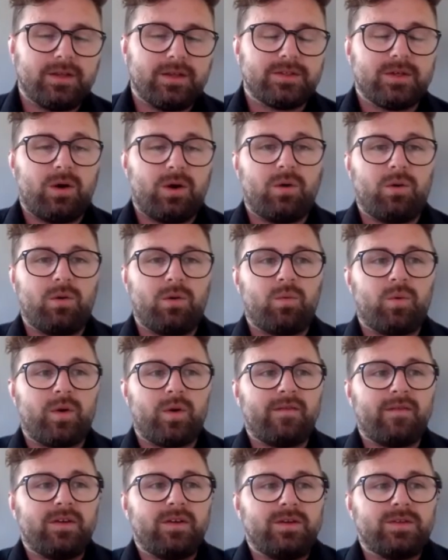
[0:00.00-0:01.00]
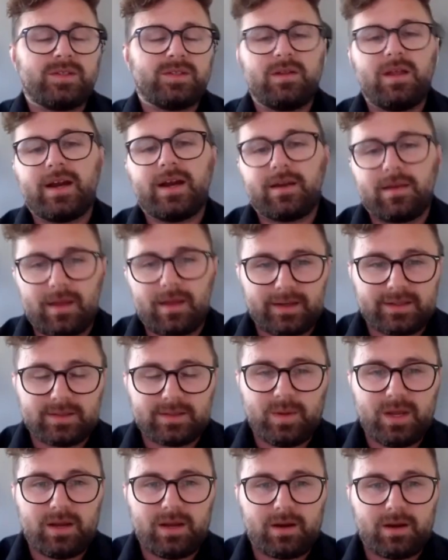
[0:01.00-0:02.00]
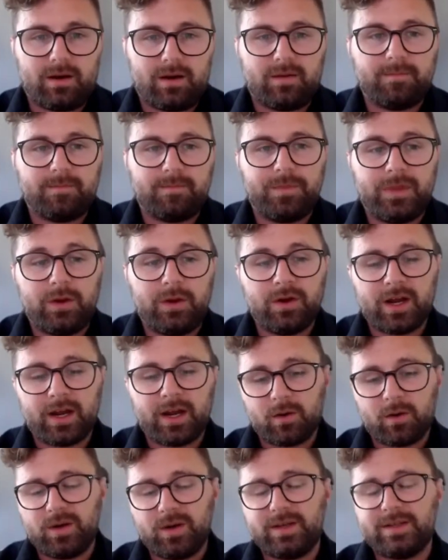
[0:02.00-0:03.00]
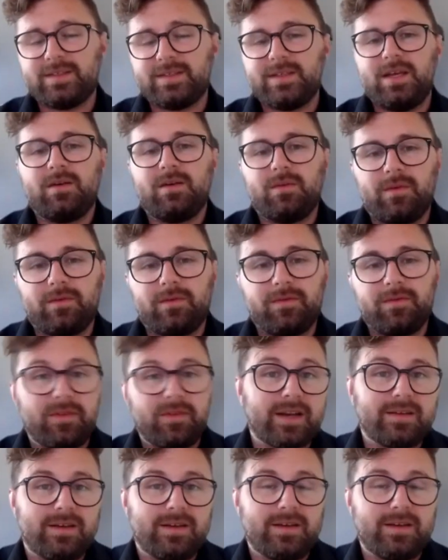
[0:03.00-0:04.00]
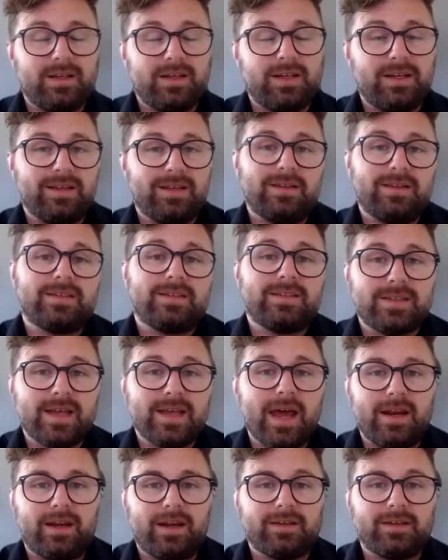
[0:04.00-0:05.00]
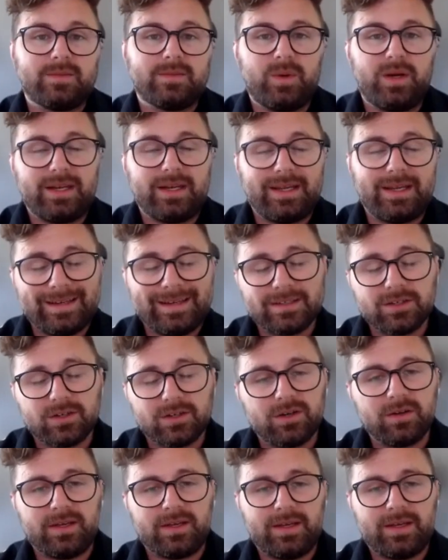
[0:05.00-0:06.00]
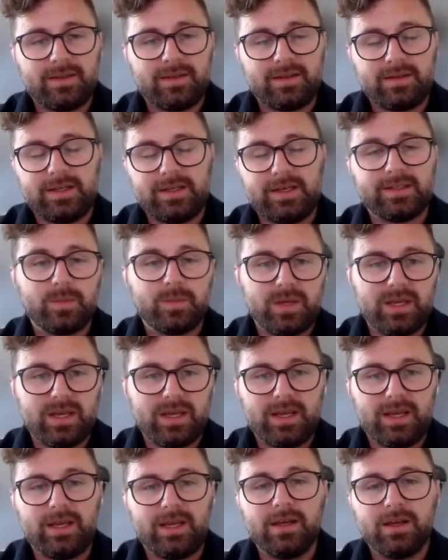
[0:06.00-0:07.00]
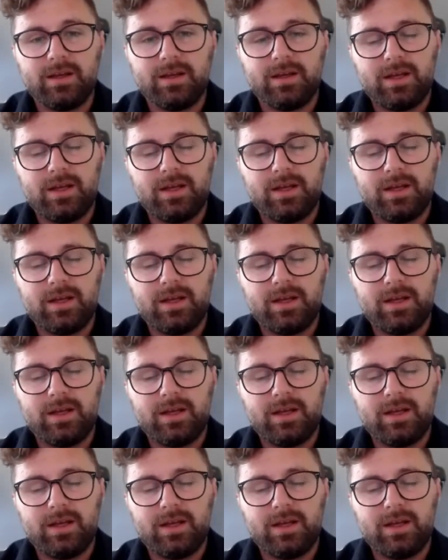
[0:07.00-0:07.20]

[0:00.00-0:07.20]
So whenever you select that speaker, you're not going to see it reflected in any of the settings, but internally in the DSP,